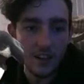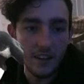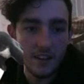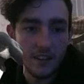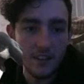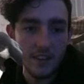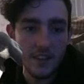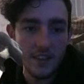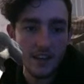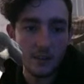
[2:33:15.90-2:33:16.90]

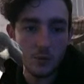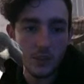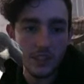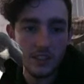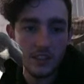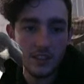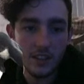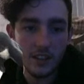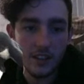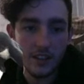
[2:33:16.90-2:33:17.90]
There we
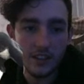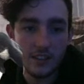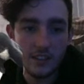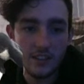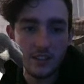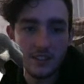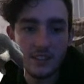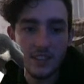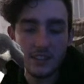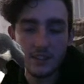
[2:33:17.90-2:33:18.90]
go.
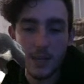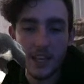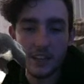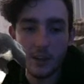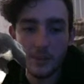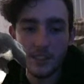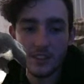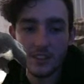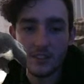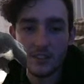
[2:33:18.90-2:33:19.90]
Decimated the
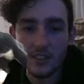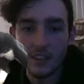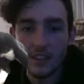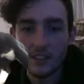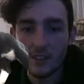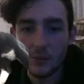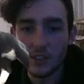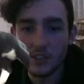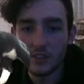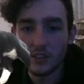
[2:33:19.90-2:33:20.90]
opposition. So we
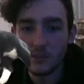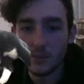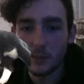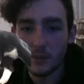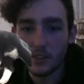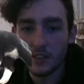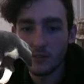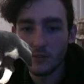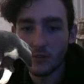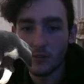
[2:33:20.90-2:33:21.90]
should just be able to,
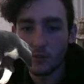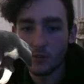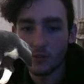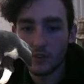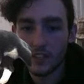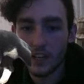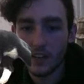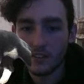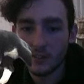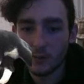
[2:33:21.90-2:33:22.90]

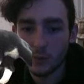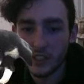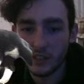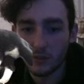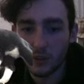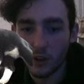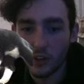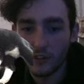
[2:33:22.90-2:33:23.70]
yeah, we can roll over